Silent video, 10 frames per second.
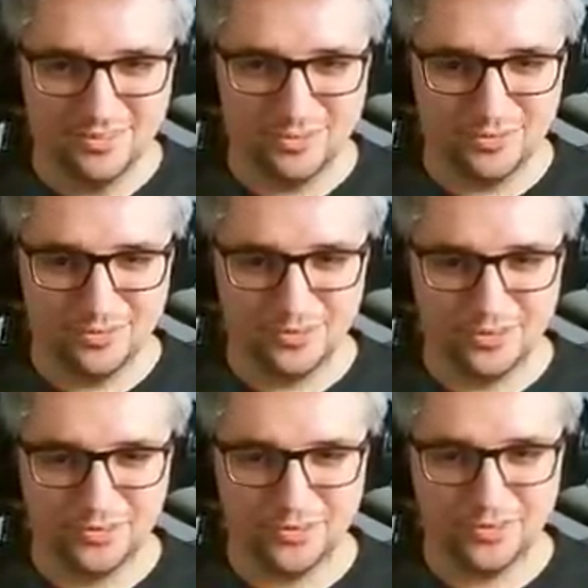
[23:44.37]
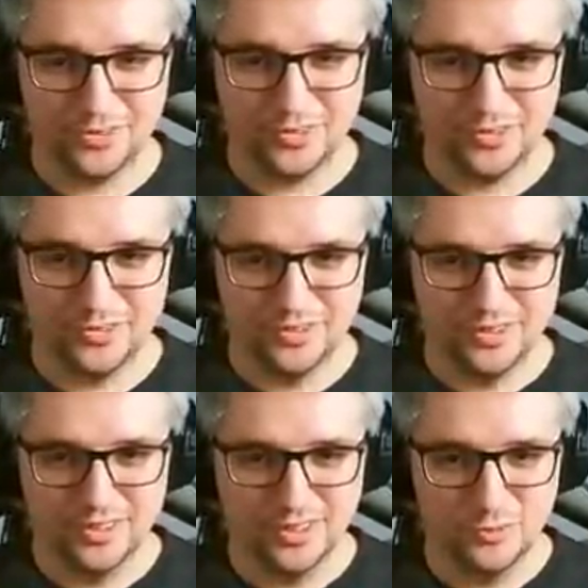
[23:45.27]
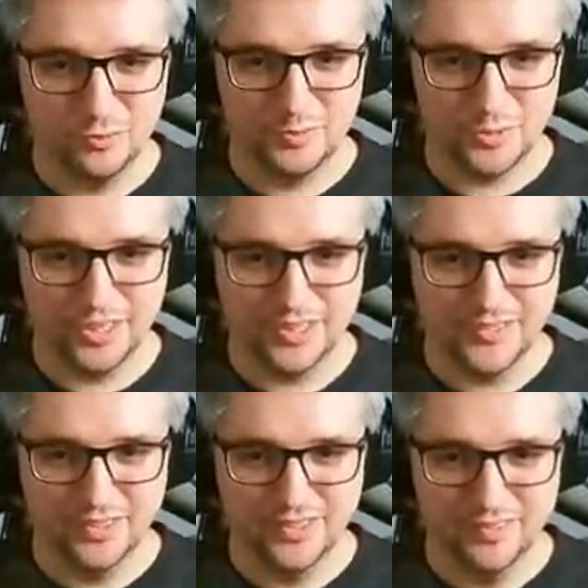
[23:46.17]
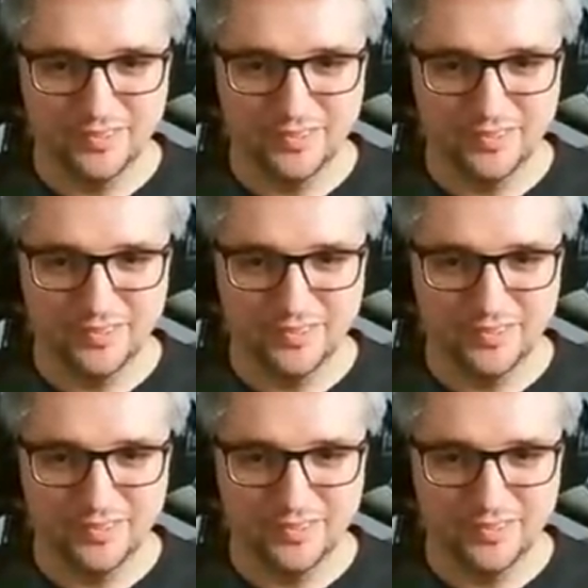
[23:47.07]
oh, no, no, no, no, no. One more hit.